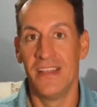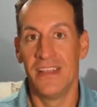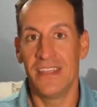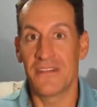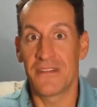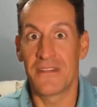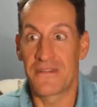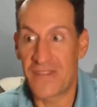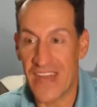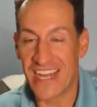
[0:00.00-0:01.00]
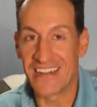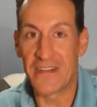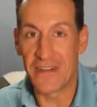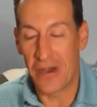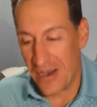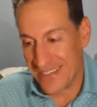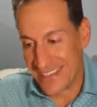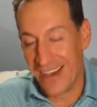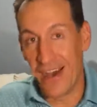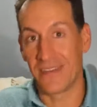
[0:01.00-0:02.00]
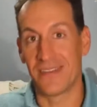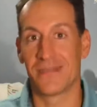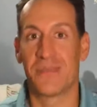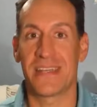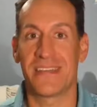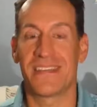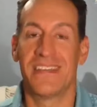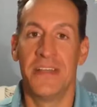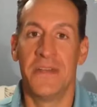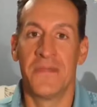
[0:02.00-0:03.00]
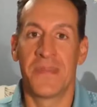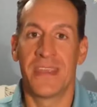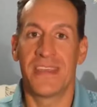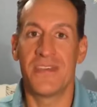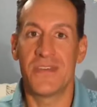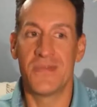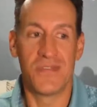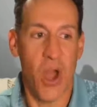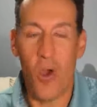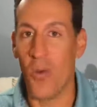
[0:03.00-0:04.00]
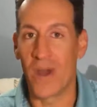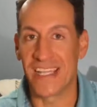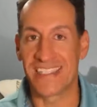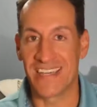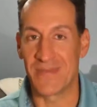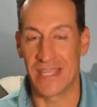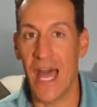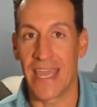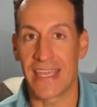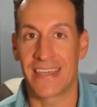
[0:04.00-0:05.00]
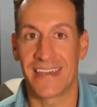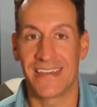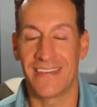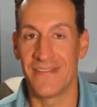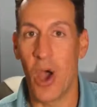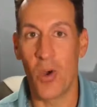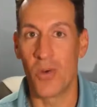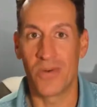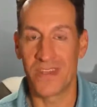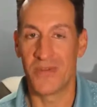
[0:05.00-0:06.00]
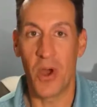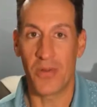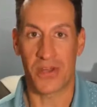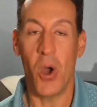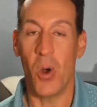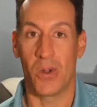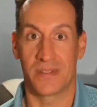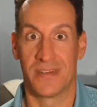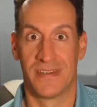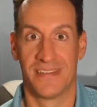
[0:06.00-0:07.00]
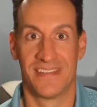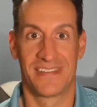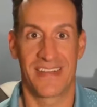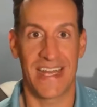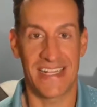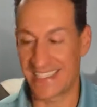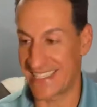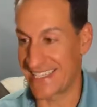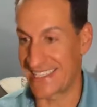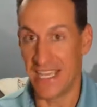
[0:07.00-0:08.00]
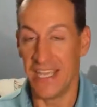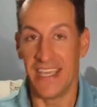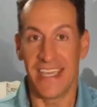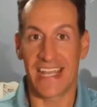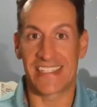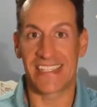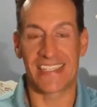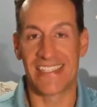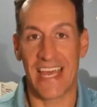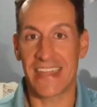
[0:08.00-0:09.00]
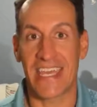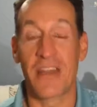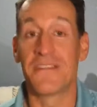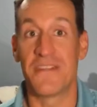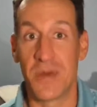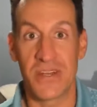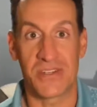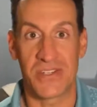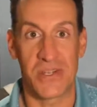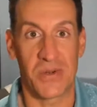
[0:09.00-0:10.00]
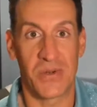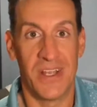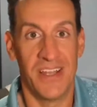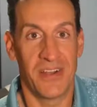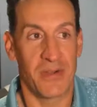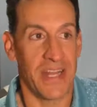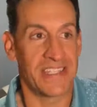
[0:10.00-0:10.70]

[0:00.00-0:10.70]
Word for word: You, you fear. You're oh, it's oh, but you, you know what it's gonna be like. You know, you know the cold, right? It's, it's, it's, it's nothing unfamiliar to you, right?